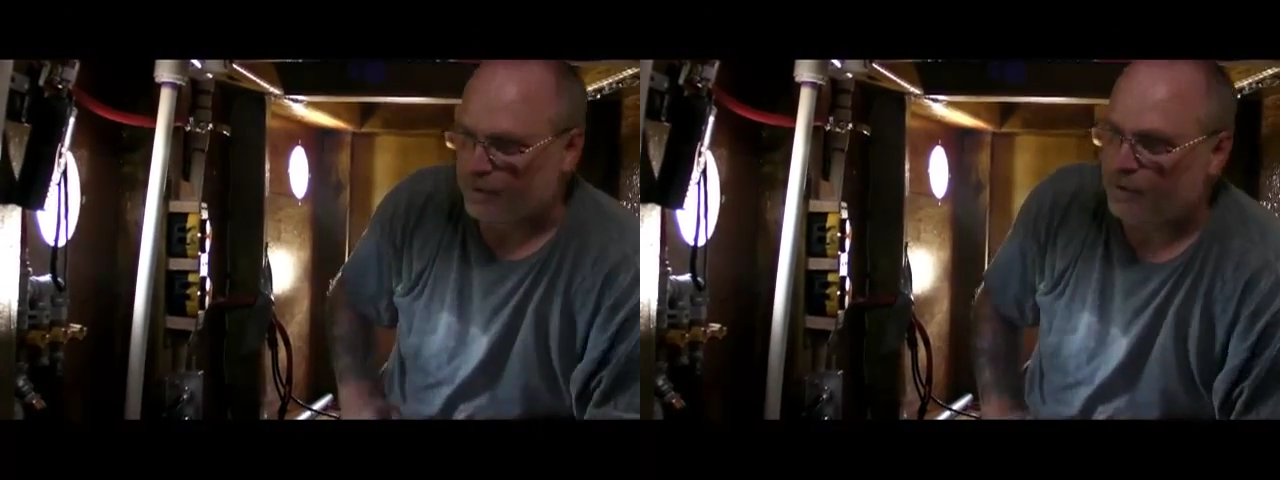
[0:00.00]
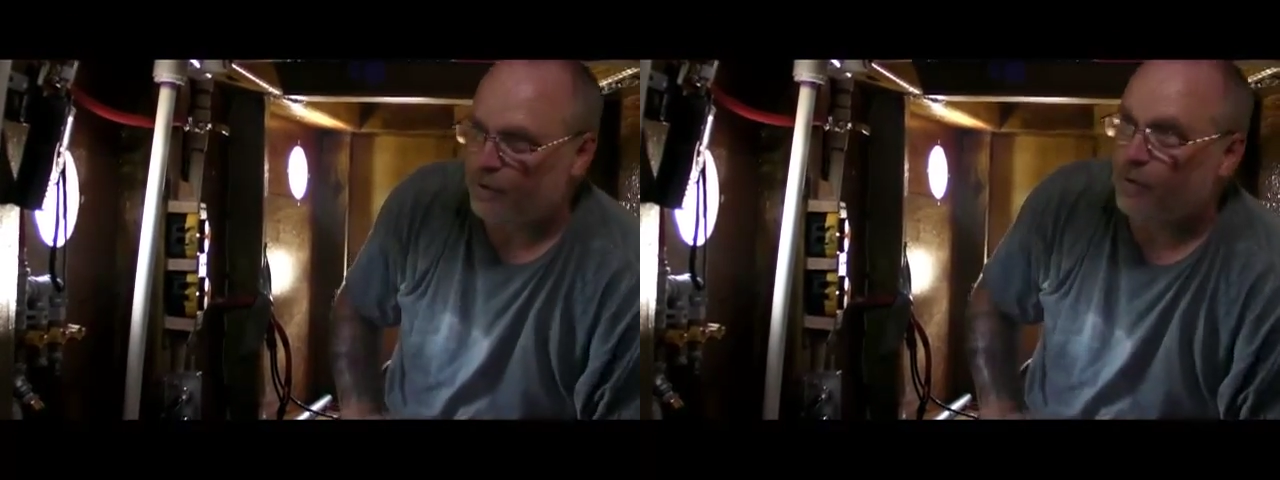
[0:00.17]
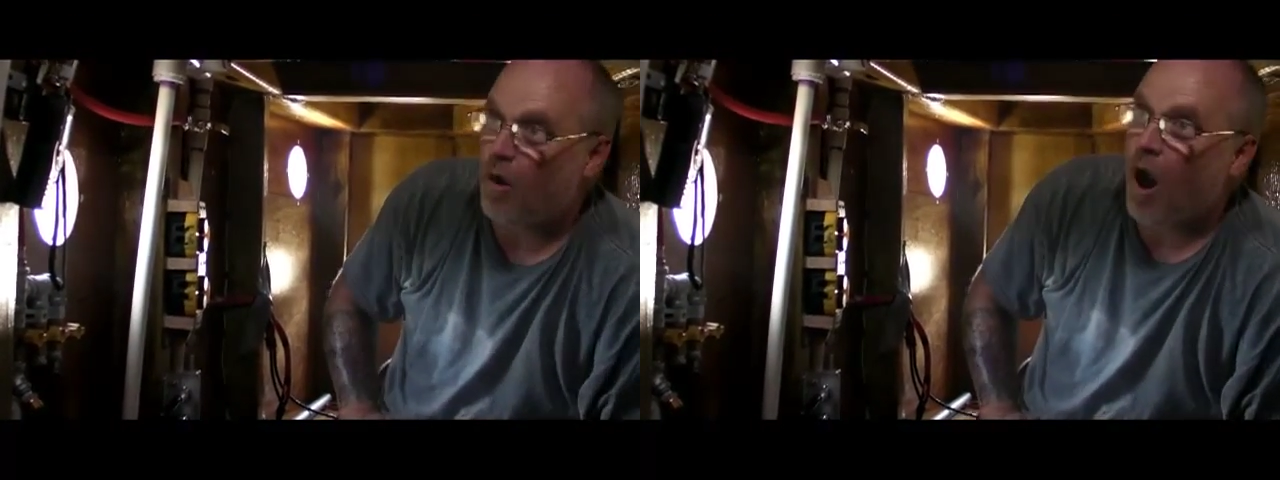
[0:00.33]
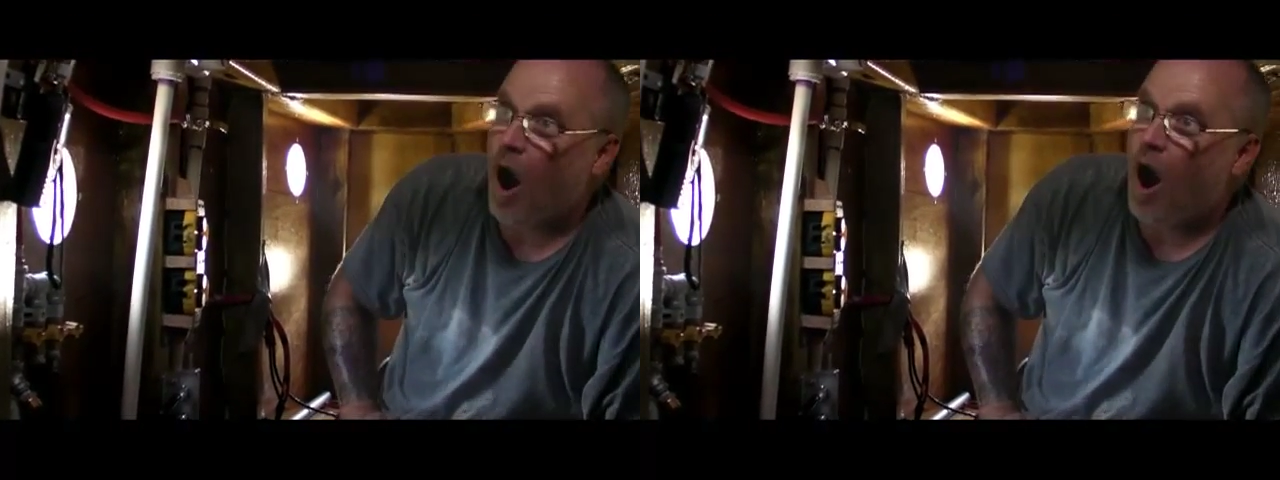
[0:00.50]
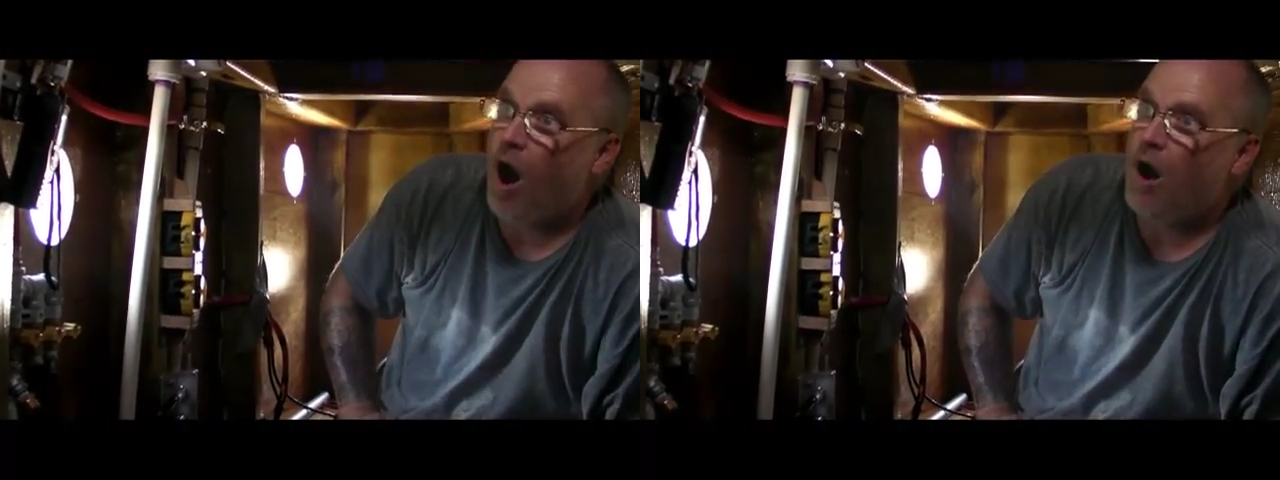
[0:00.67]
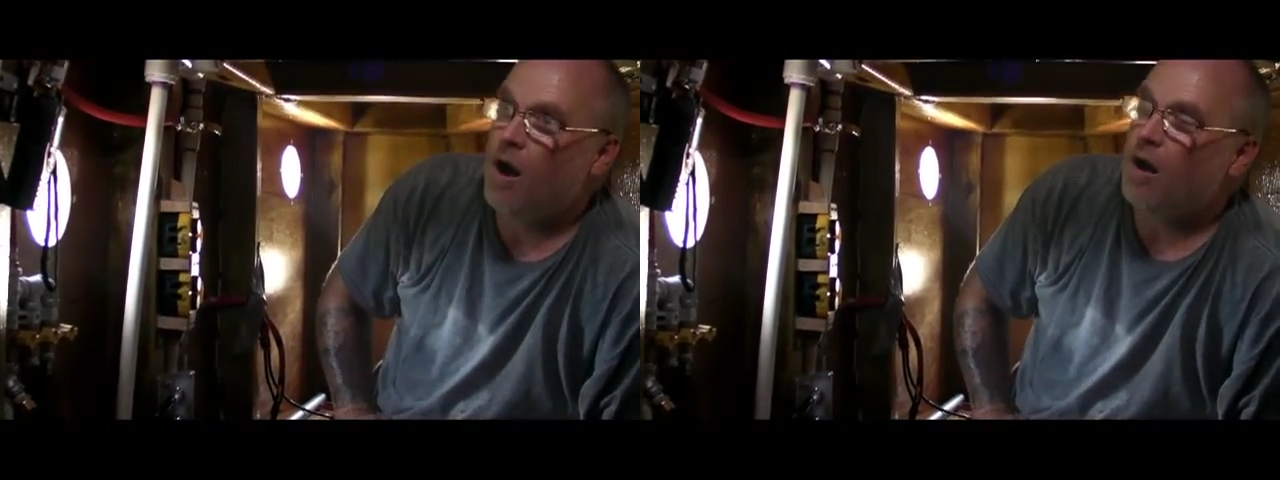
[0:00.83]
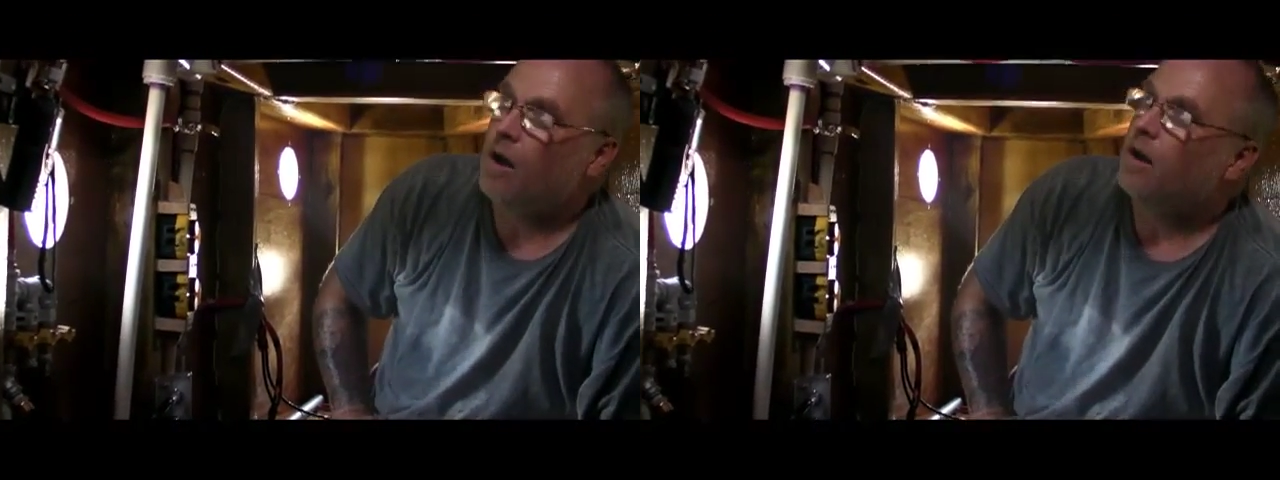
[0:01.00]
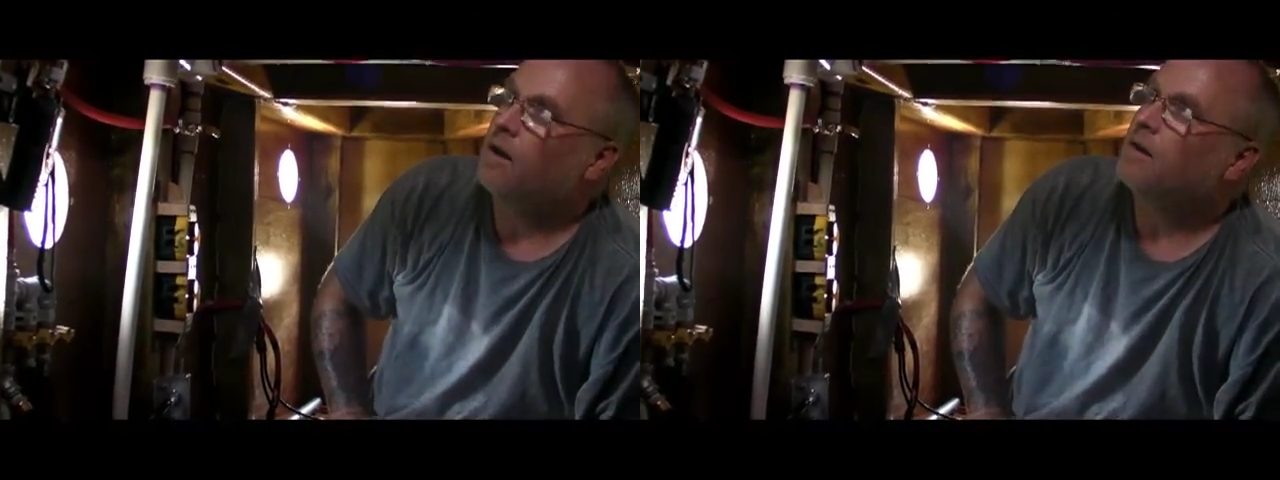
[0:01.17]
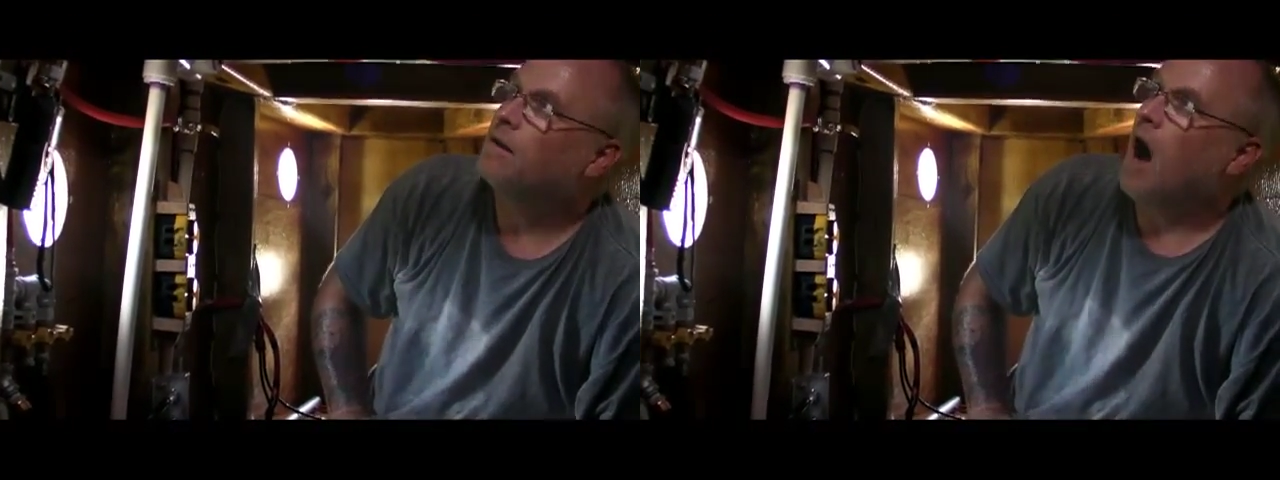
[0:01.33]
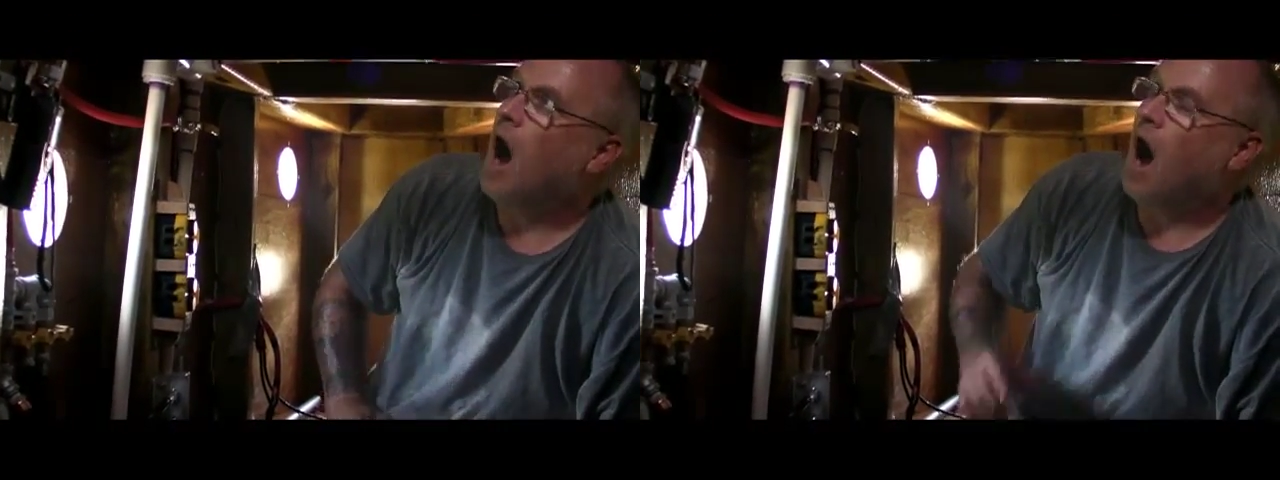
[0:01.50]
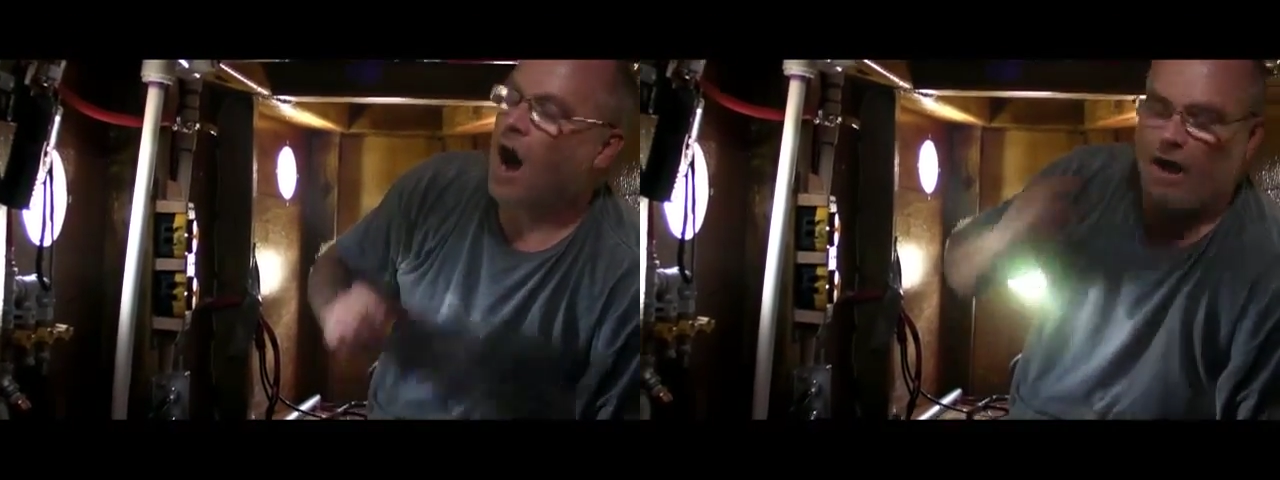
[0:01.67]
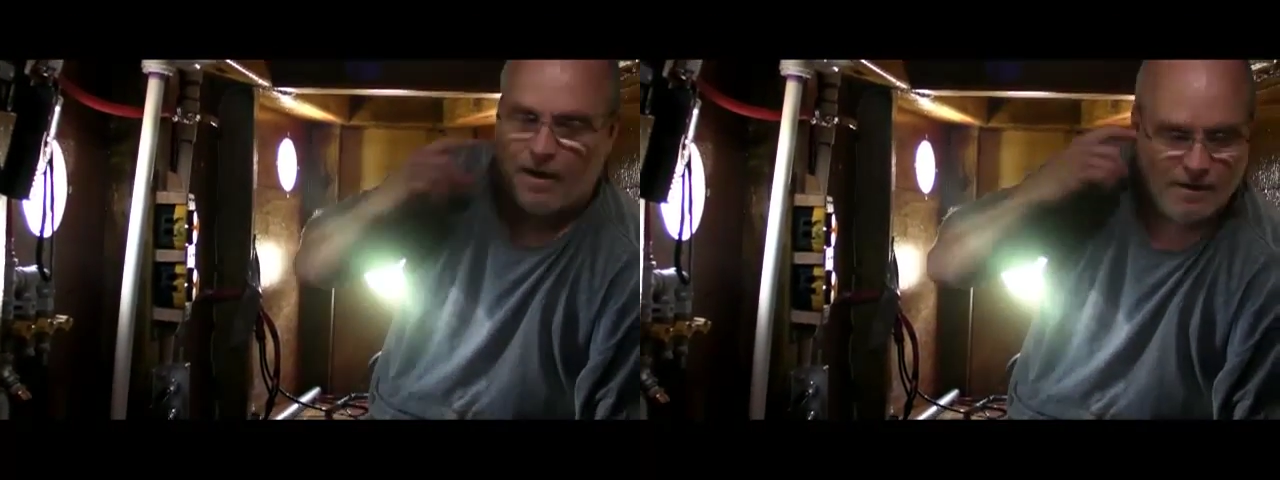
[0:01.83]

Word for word: going to do is vent.